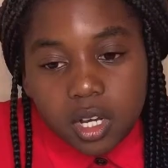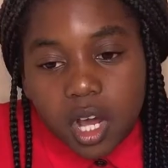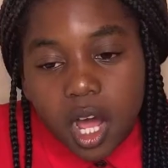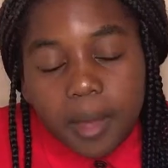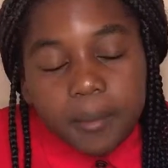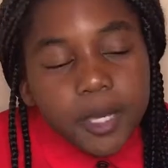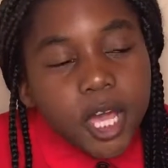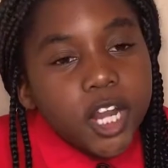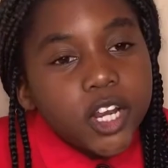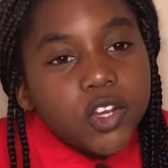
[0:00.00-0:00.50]

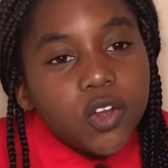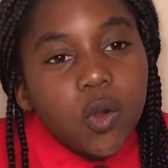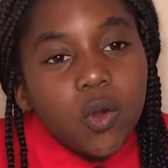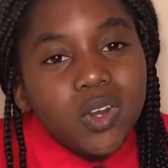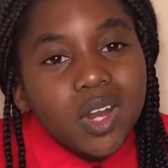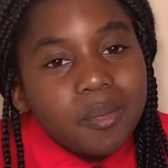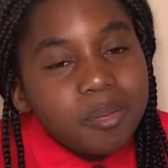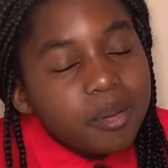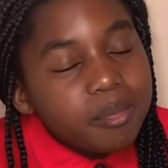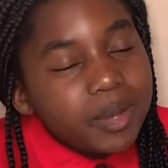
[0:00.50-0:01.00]
I'm going to call
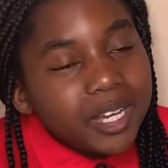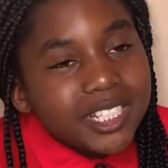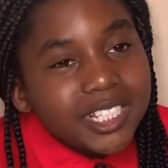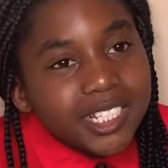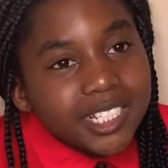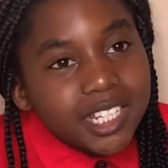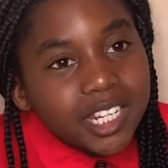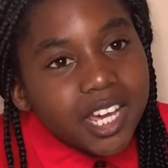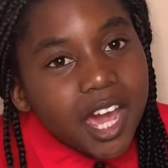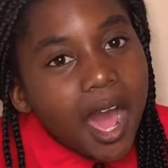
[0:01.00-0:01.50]
up on my
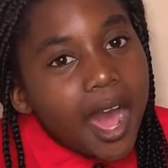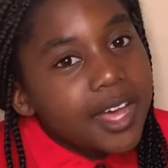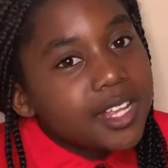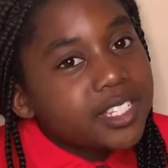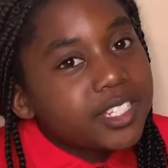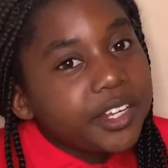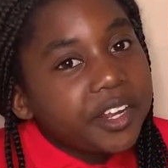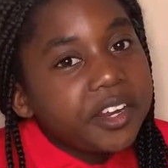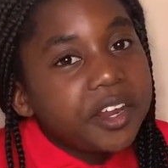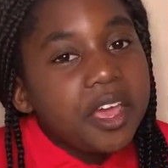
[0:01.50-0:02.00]
sister
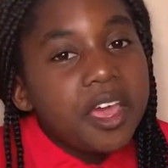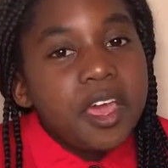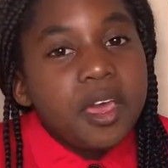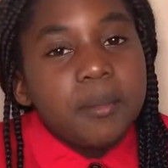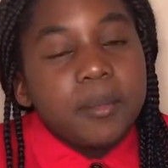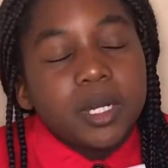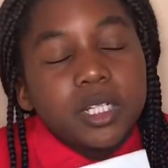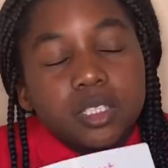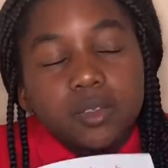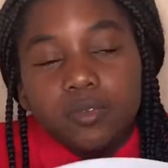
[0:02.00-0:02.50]
Kirsten,
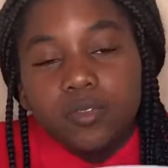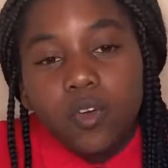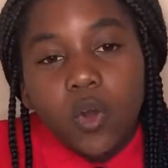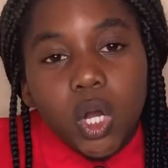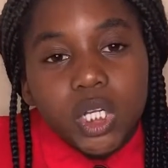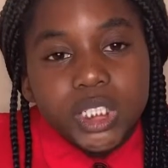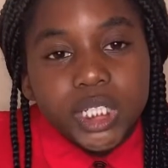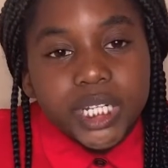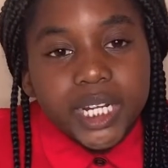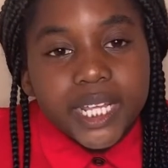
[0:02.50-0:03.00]
because
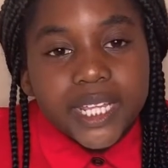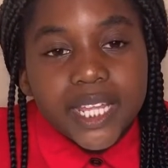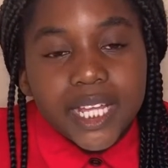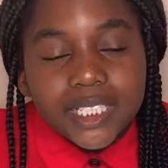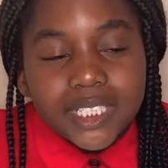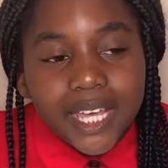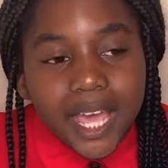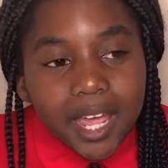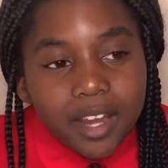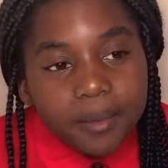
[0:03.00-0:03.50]
unfortunately
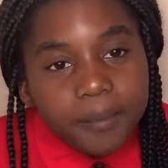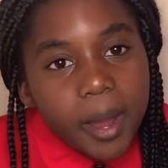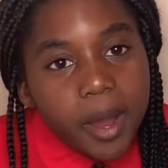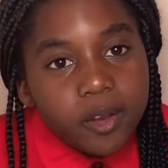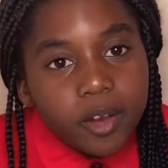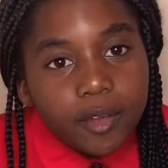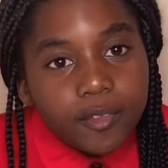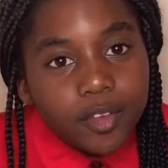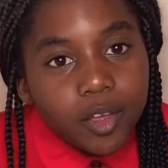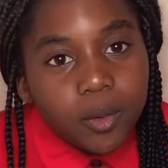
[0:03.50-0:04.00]
that's the end of my
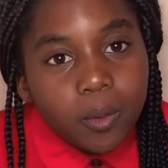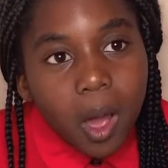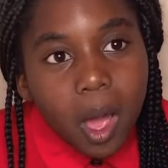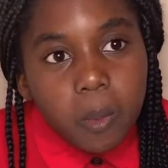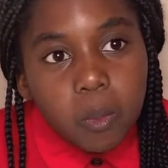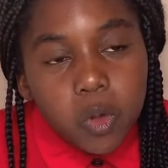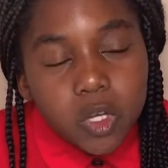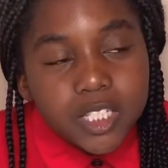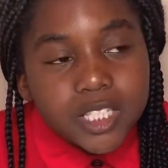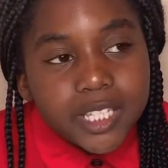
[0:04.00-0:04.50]
review. I
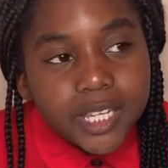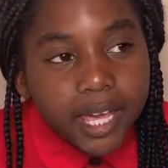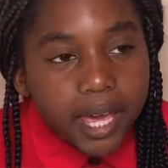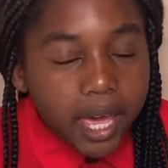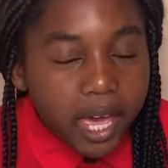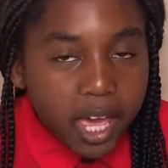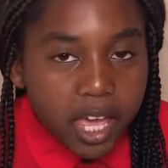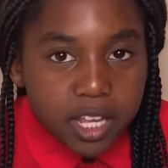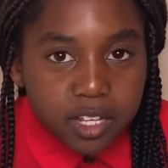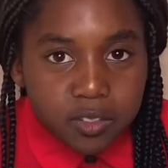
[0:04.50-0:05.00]
would sit
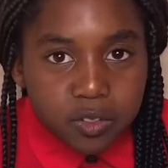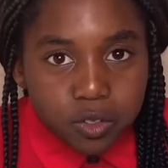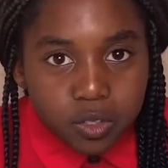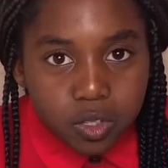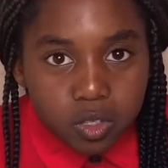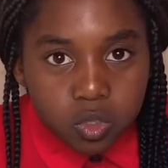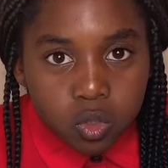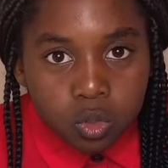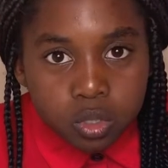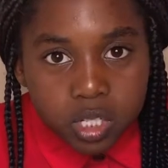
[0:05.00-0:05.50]
here and do
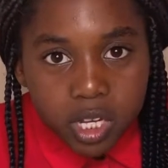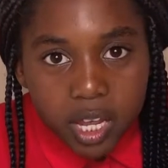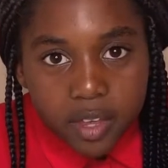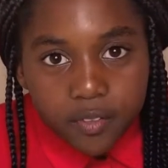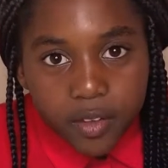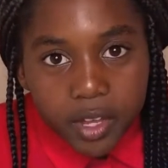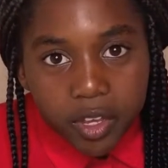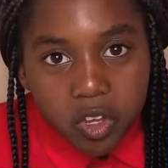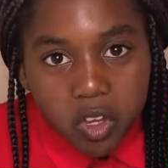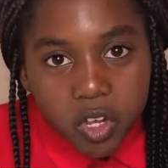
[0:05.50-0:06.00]
this all day if
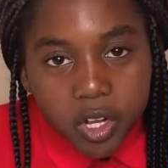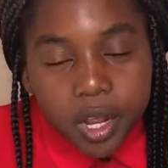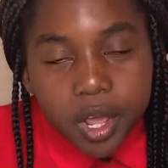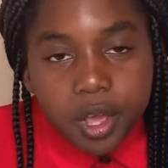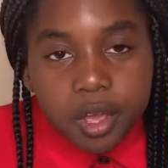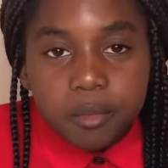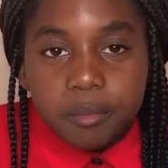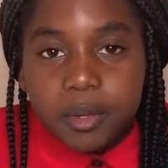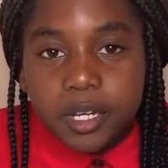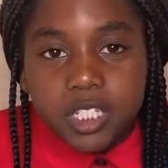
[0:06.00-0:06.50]
I could,
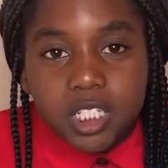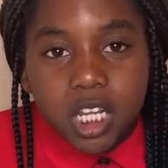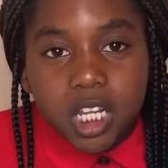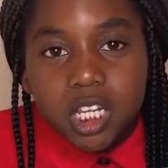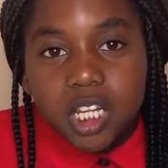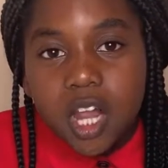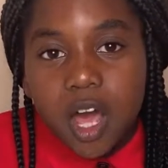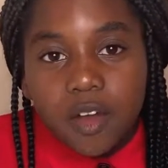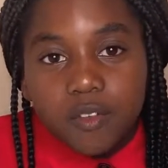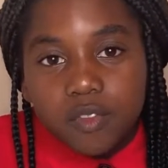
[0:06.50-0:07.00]
because I
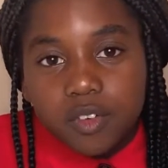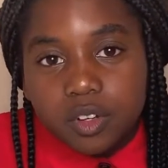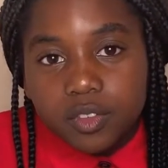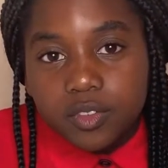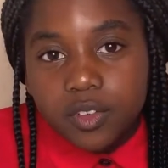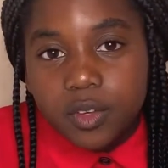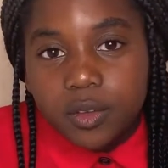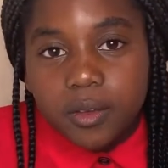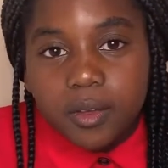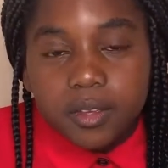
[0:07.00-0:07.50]
love
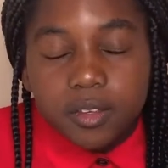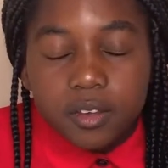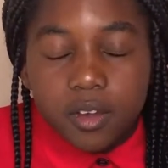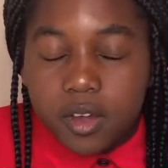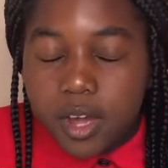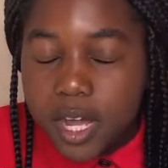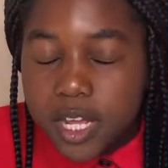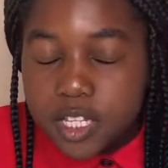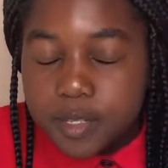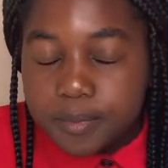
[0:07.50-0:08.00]
reviewing your
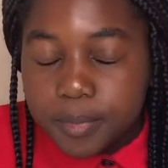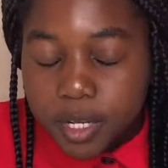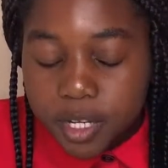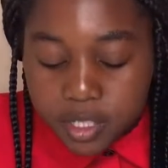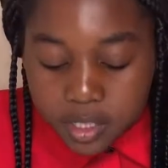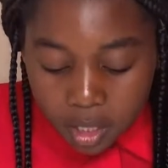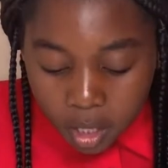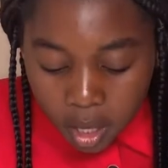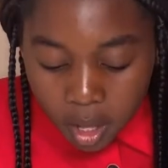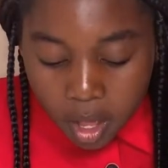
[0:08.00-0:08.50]
guys'
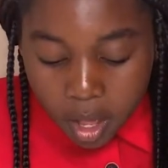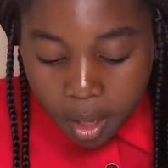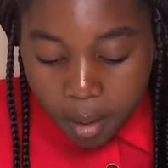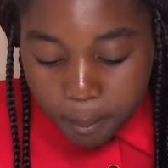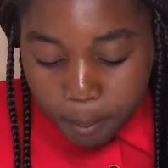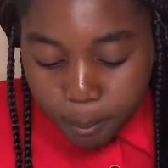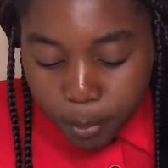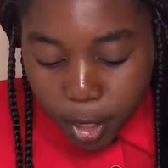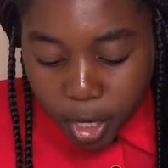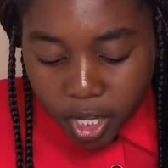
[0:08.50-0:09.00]
books.
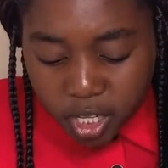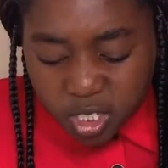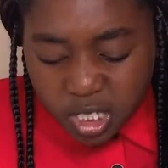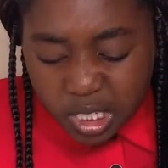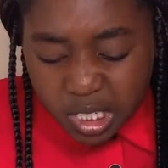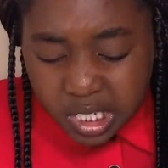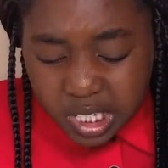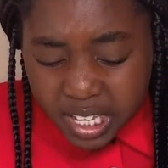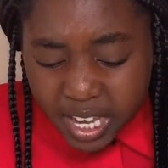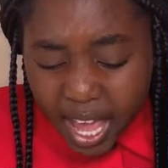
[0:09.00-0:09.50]
But
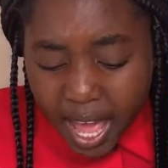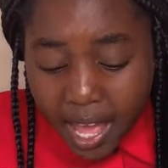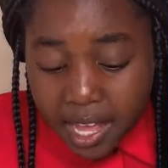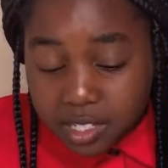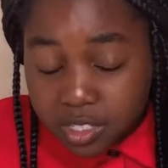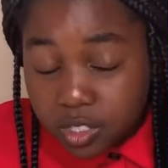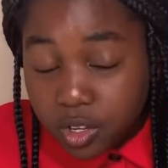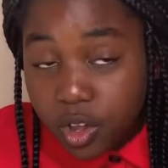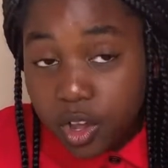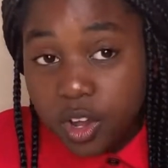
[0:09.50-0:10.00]
yeah,
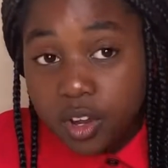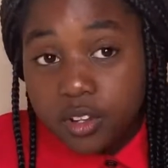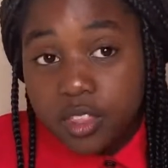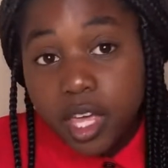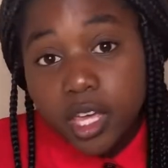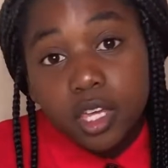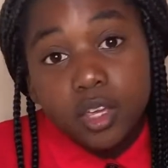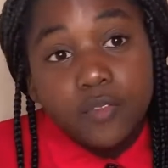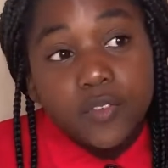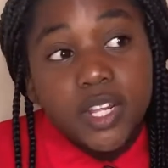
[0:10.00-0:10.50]
so
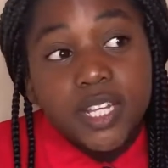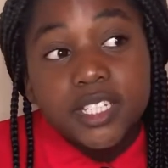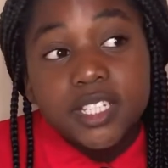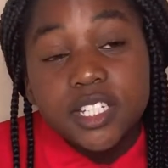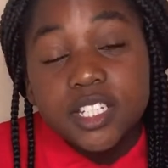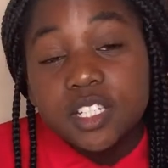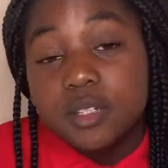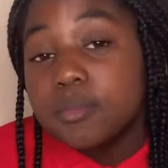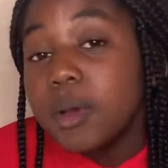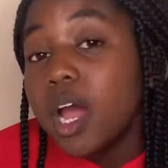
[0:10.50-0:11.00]
thank you for
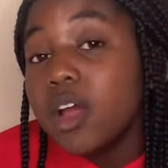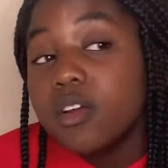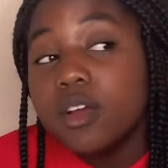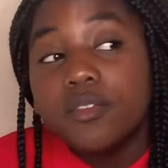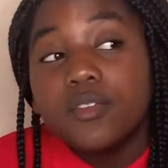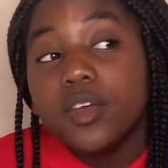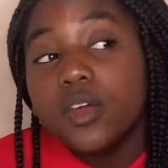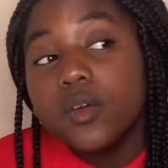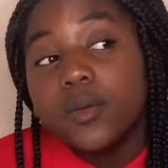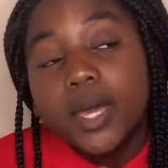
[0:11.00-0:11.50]
listening to my
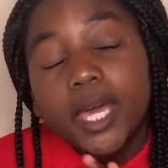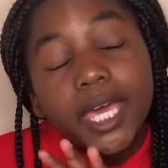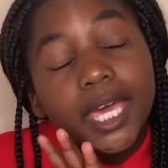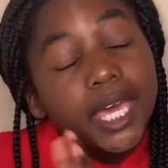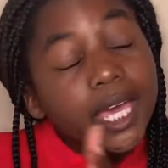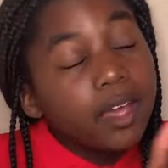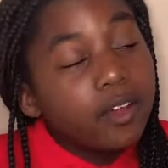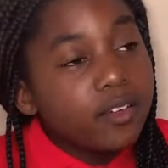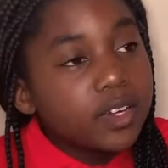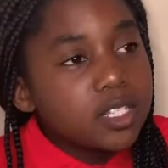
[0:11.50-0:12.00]
review.
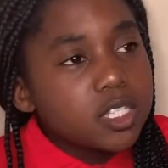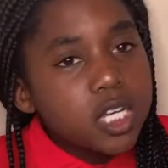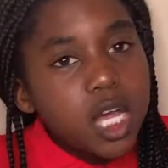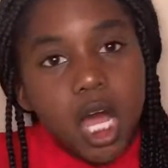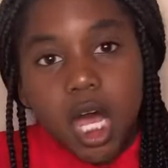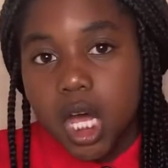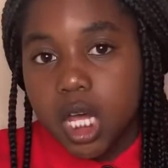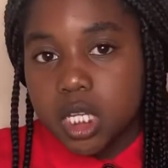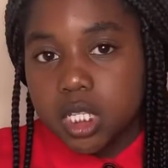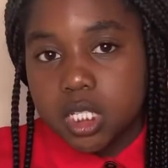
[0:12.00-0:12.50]
Here is
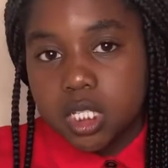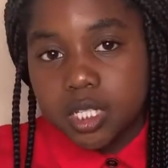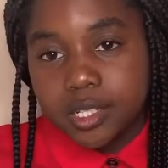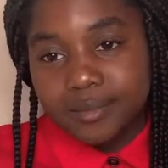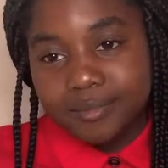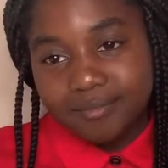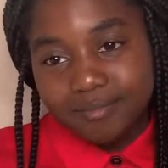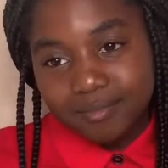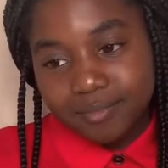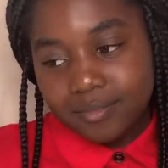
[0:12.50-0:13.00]

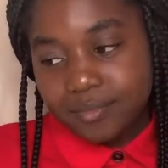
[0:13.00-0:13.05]
Kirsten.